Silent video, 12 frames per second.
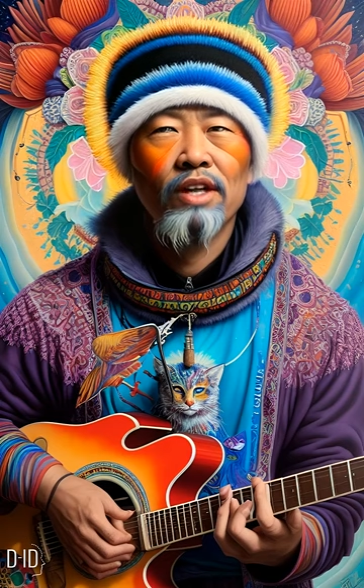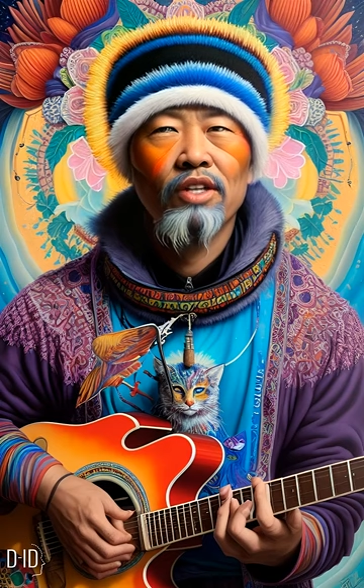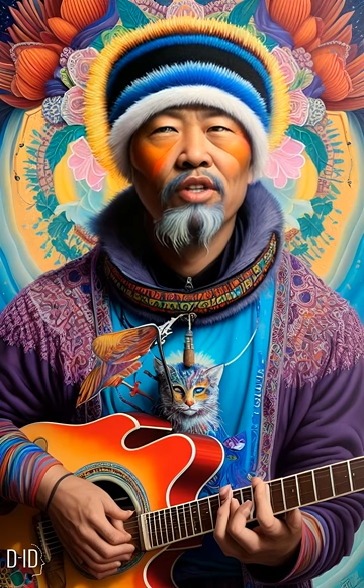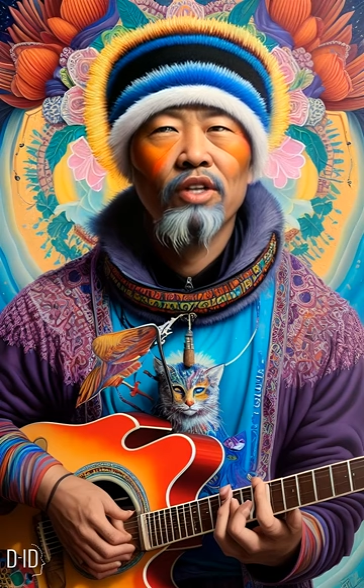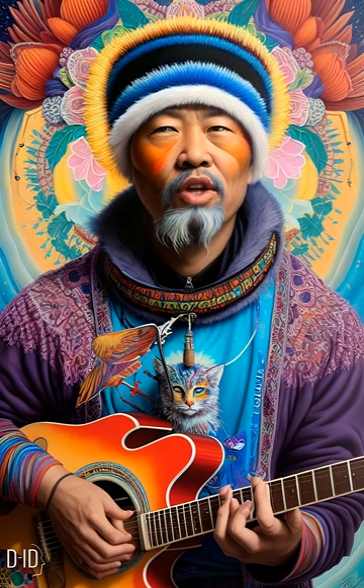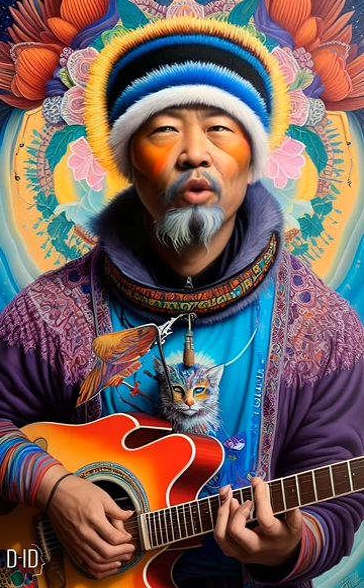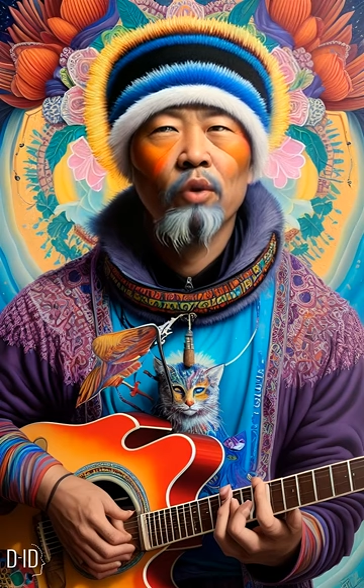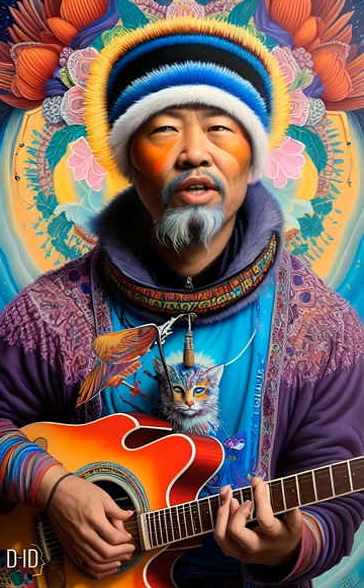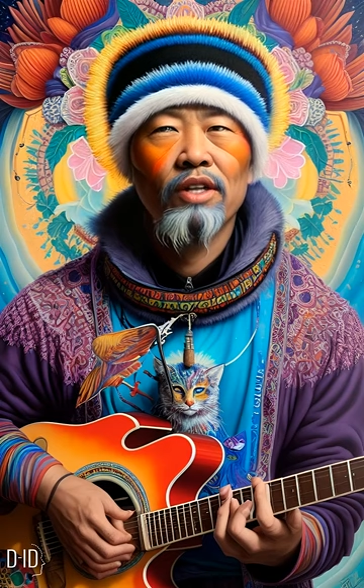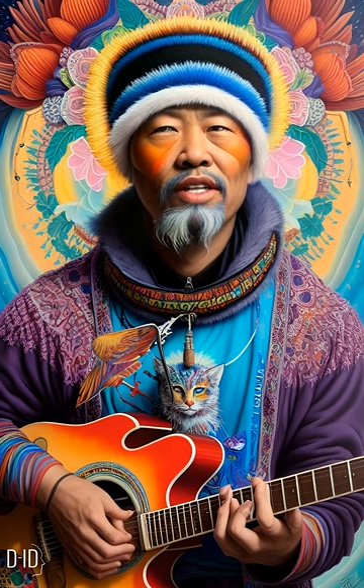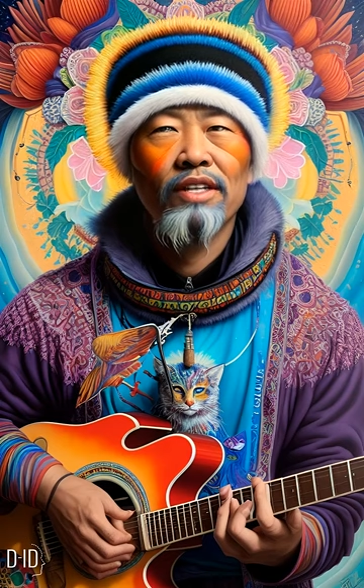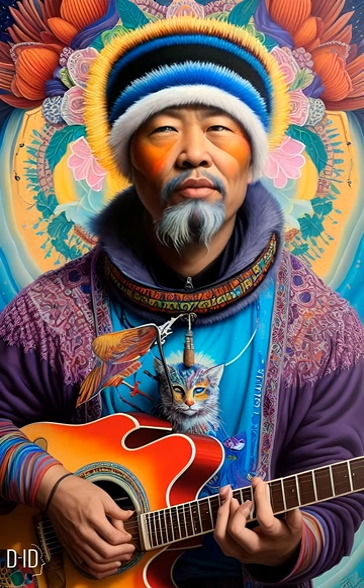and she
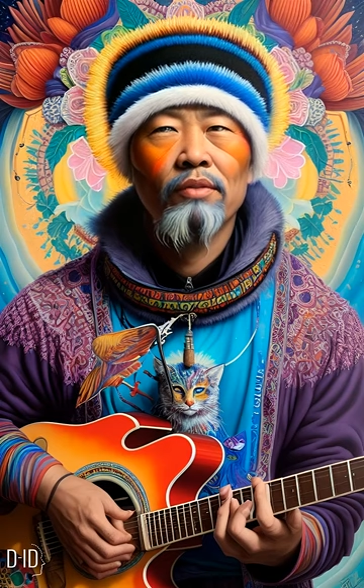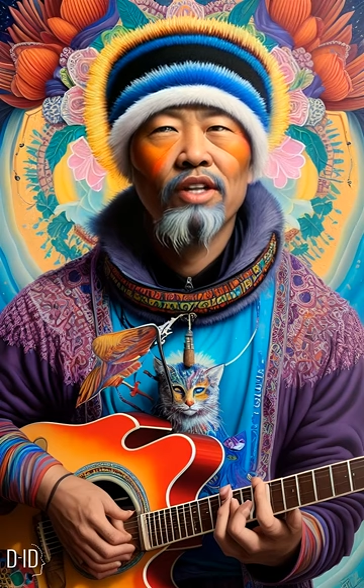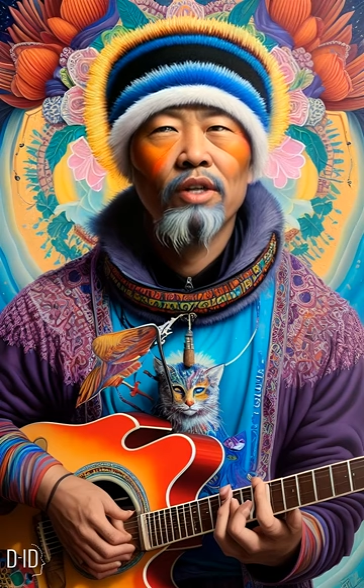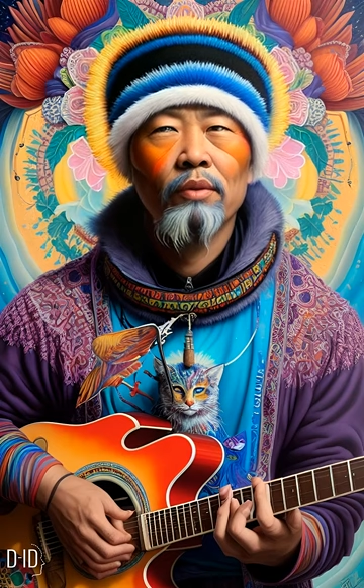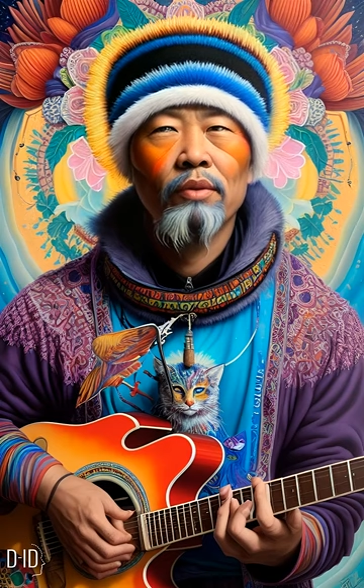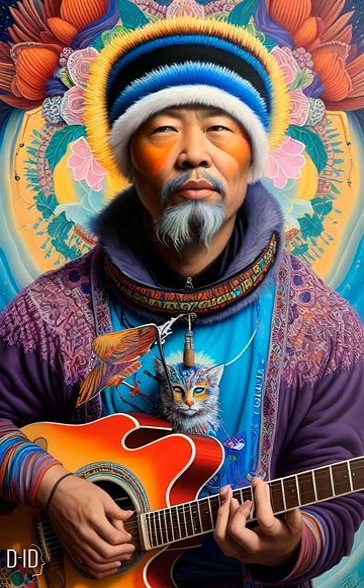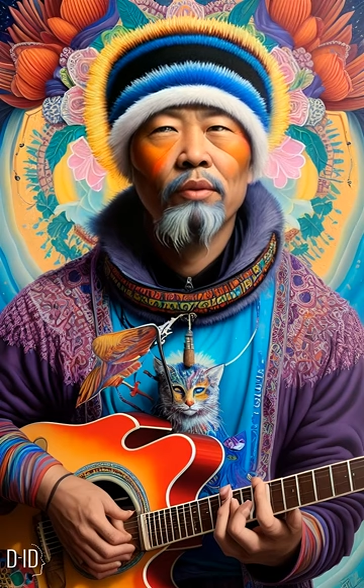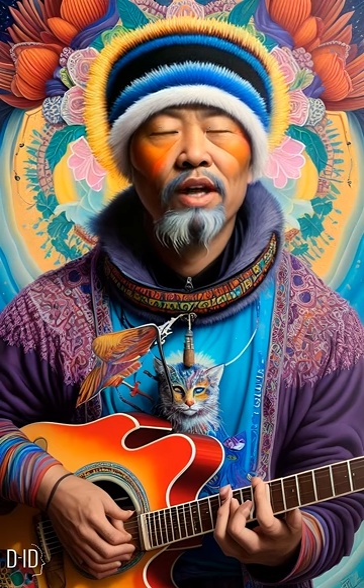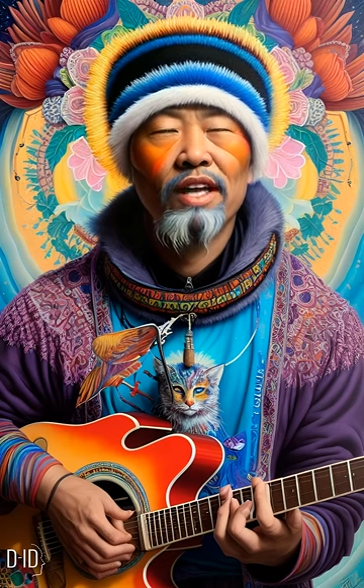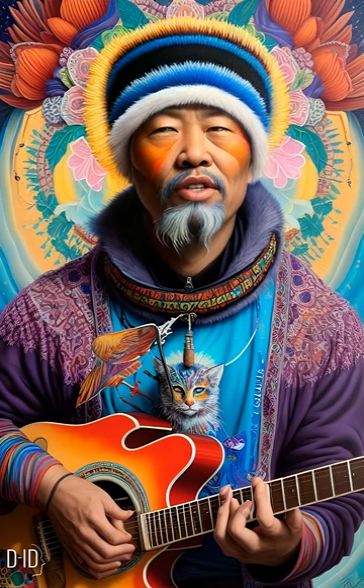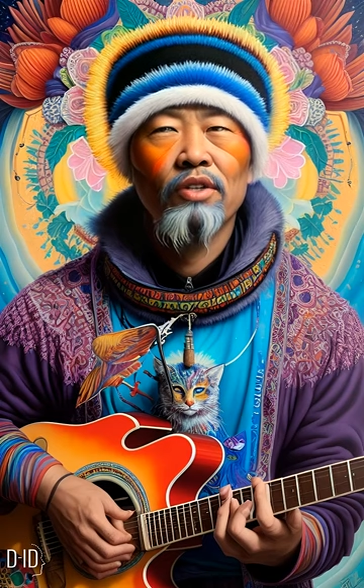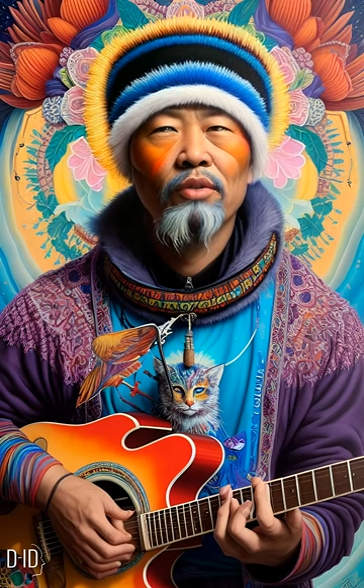quickly developed a
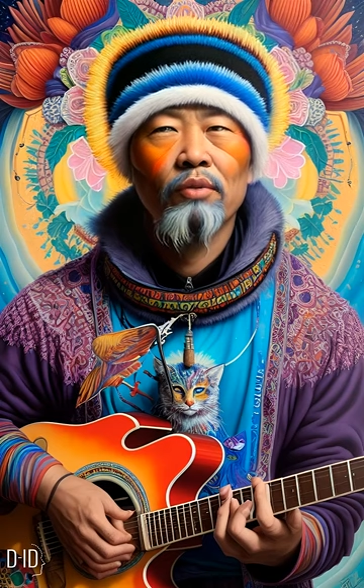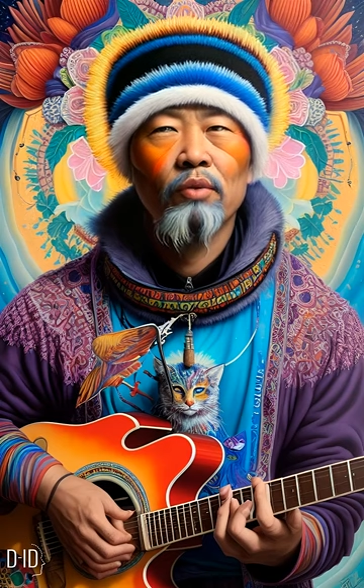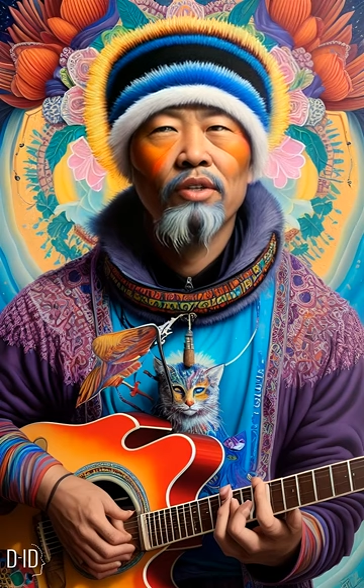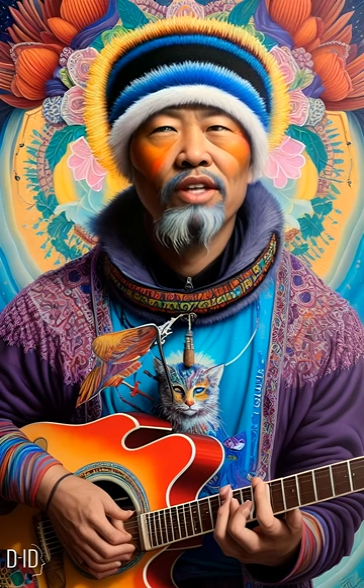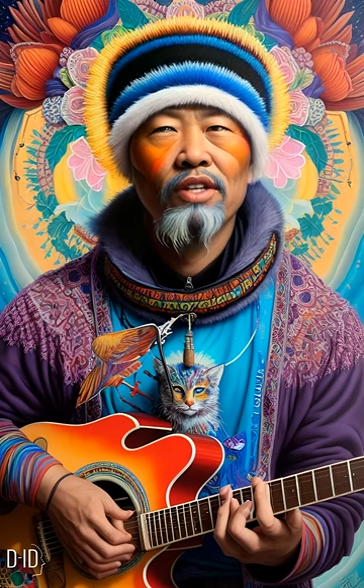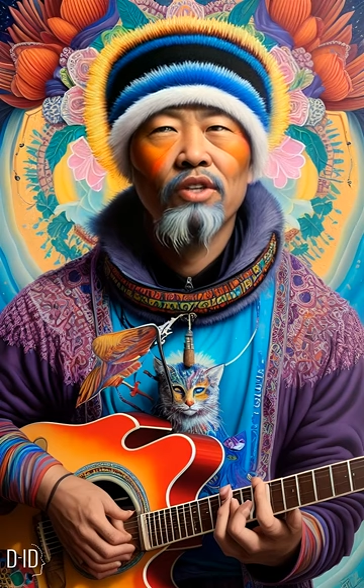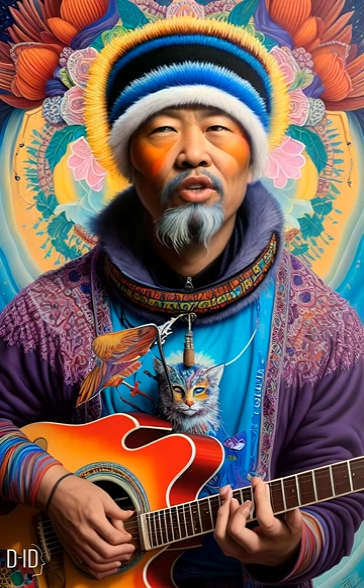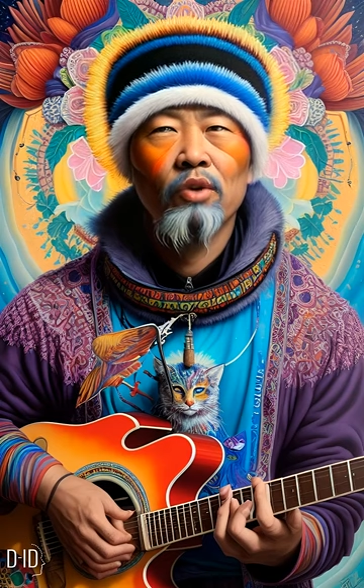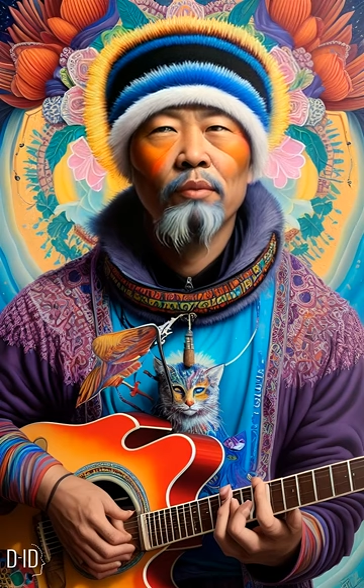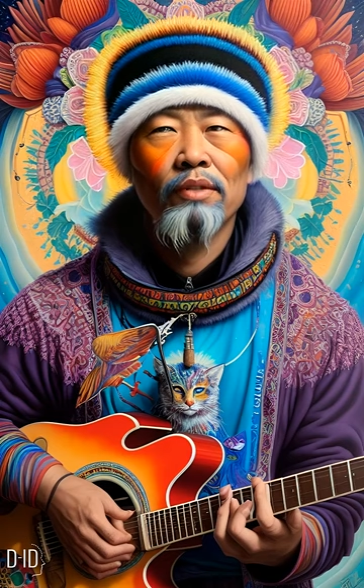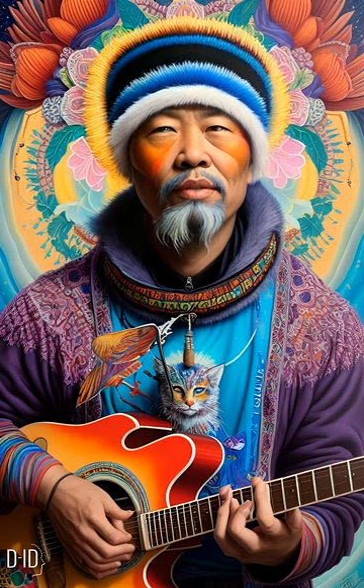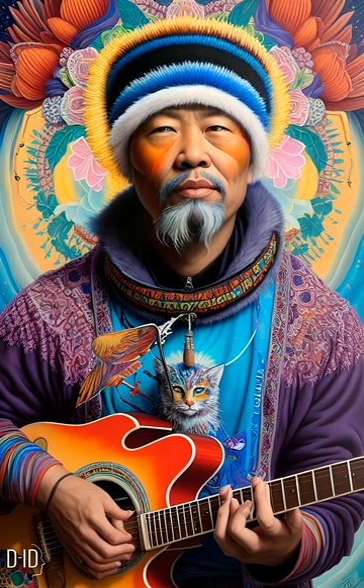passion for the
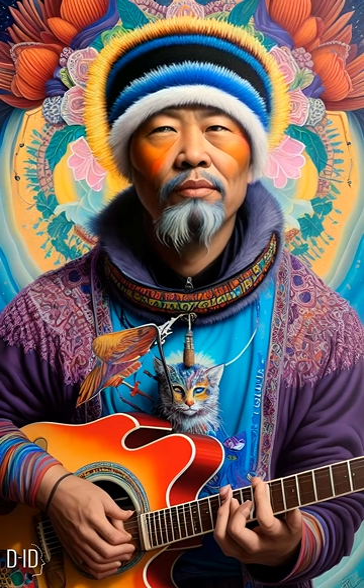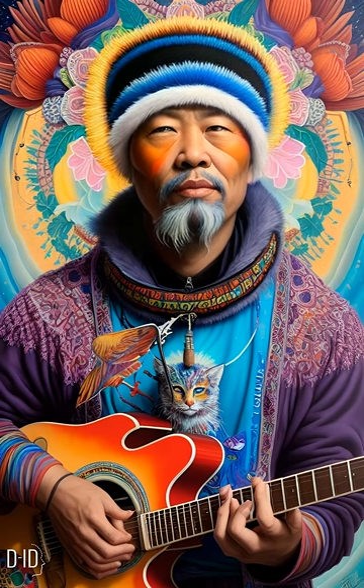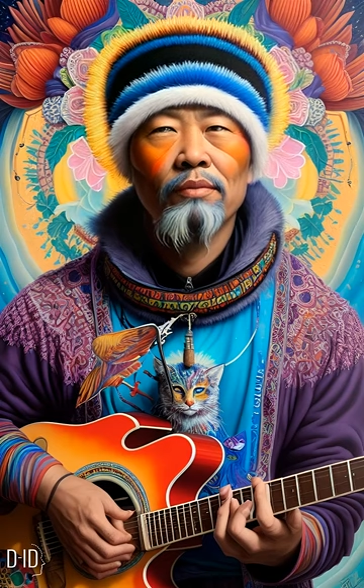instrument.